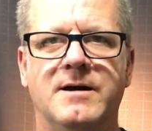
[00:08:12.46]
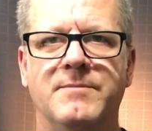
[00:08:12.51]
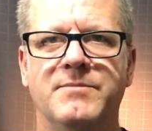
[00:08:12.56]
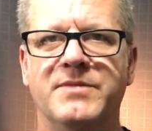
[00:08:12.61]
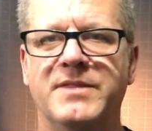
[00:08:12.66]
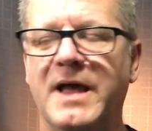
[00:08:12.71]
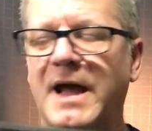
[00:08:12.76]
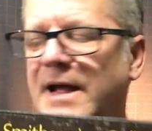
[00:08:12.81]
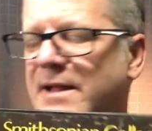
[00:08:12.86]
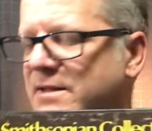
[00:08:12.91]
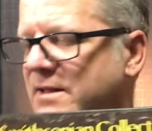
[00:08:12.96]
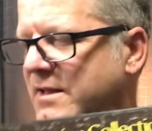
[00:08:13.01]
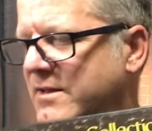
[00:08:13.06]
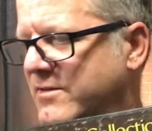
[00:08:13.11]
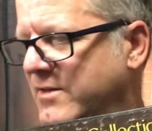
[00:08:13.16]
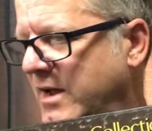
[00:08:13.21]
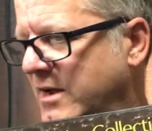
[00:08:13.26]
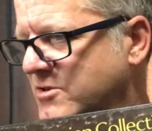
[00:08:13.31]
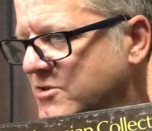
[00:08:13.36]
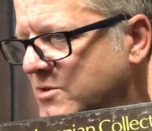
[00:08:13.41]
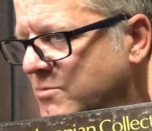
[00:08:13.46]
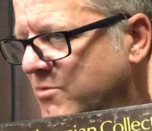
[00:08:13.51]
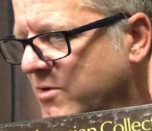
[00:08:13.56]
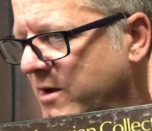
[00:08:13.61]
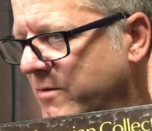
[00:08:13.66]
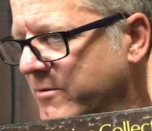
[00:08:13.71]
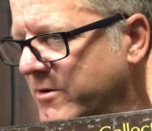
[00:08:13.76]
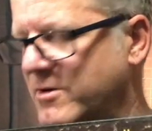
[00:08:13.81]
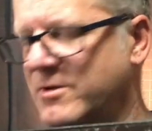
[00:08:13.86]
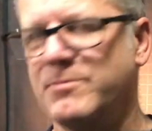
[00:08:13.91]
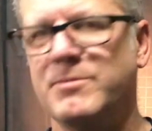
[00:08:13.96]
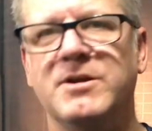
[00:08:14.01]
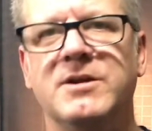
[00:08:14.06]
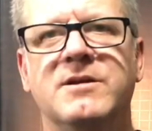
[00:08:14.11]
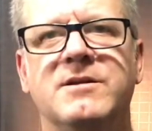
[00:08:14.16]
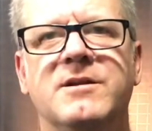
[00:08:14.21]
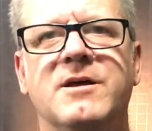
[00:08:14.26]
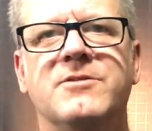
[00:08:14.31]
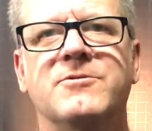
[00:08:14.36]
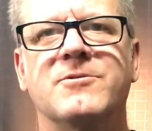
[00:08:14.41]
That is actually probably going to be
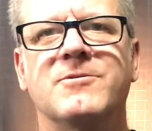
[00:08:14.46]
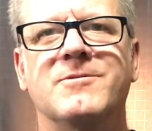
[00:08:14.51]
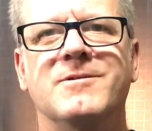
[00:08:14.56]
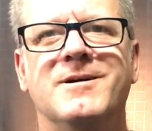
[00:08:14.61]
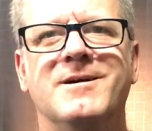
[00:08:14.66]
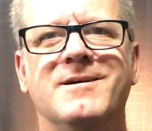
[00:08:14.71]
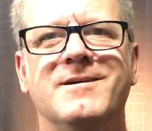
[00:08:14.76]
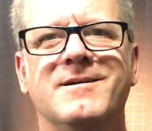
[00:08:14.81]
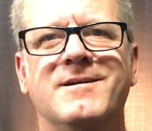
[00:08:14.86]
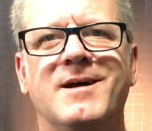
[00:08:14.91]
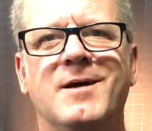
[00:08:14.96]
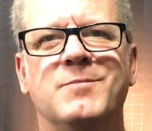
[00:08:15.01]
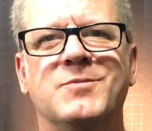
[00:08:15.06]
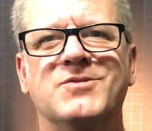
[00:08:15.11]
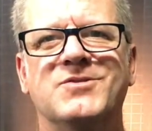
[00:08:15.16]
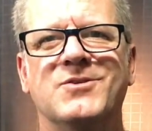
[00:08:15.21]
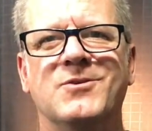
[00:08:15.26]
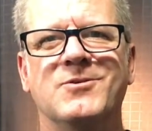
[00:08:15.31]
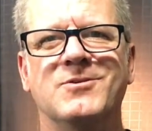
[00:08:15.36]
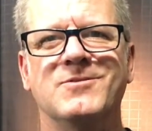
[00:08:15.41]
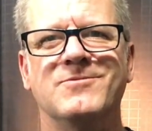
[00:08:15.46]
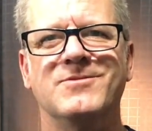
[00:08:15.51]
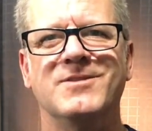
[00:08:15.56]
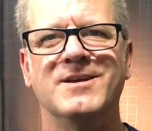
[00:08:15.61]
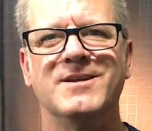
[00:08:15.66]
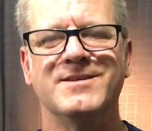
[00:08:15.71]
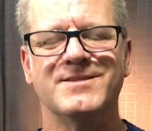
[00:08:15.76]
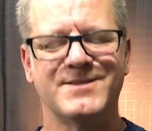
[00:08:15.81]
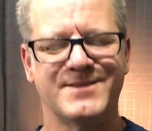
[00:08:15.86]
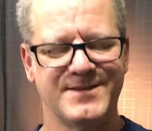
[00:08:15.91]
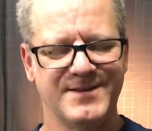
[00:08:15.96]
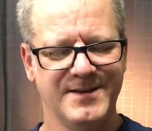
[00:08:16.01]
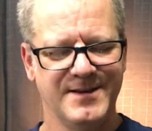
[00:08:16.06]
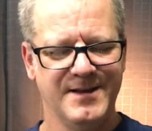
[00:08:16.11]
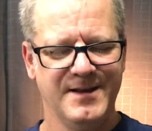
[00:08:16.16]
another episode of this.